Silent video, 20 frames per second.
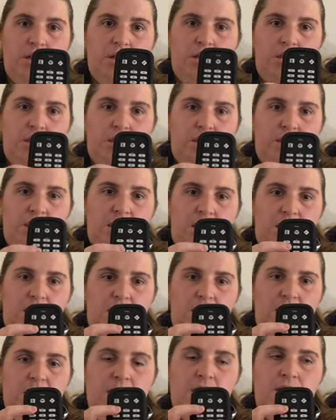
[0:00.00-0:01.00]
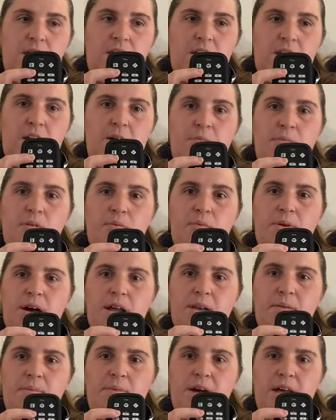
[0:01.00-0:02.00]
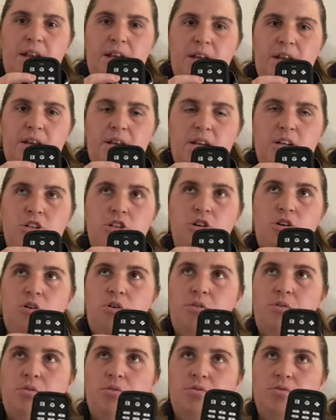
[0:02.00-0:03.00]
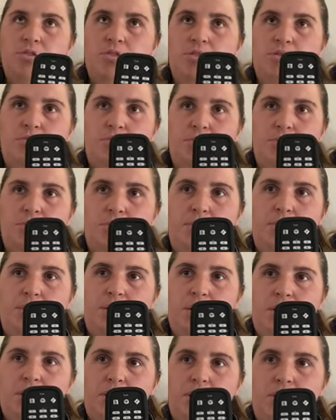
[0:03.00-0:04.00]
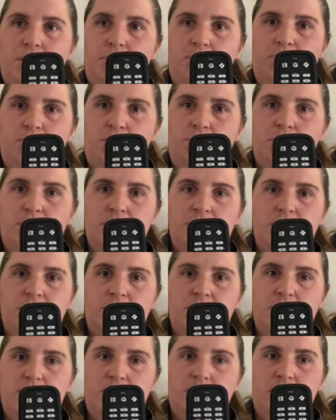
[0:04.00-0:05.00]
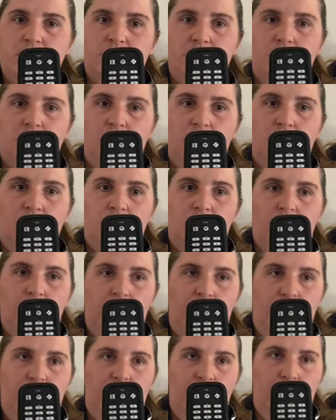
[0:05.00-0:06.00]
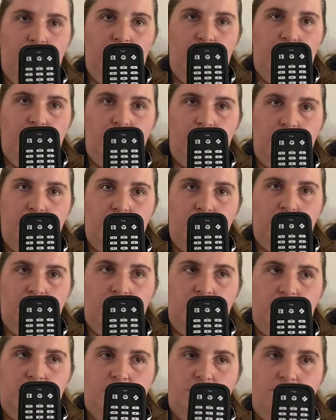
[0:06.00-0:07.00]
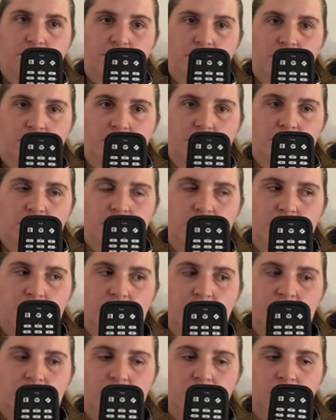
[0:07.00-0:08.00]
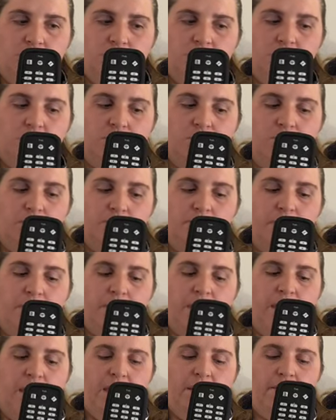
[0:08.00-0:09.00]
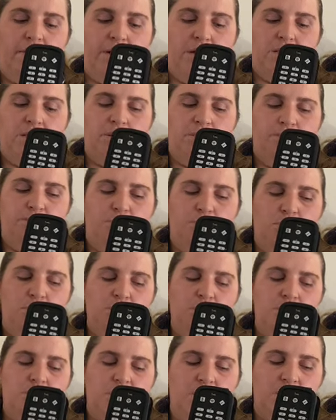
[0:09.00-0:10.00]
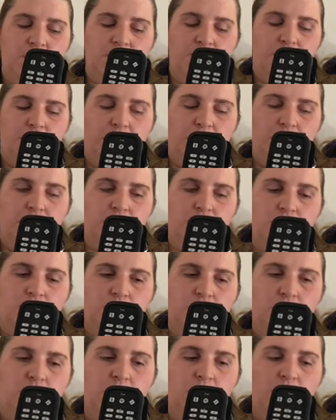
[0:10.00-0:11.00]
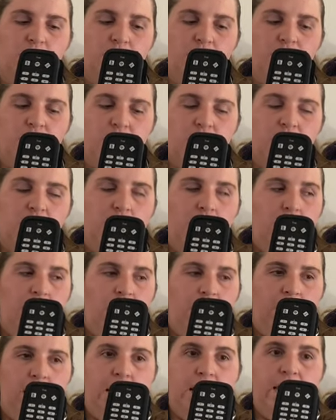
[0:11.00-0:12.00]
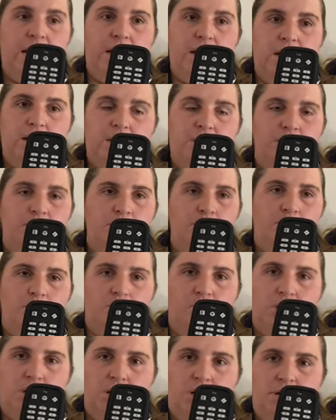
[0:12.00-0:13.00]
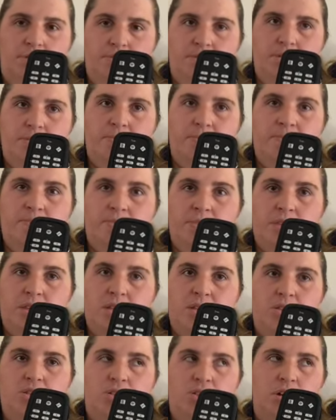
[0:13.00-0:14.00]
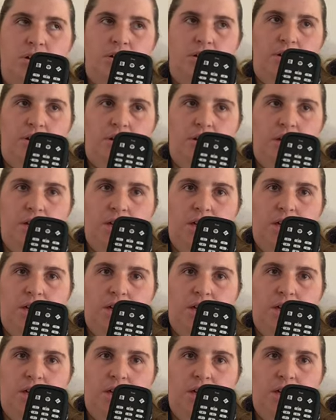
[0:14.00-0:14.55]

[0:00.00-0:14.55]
The number one button toggles through the books, the different areas of books, I suppose you could call it, in those bookshelves. So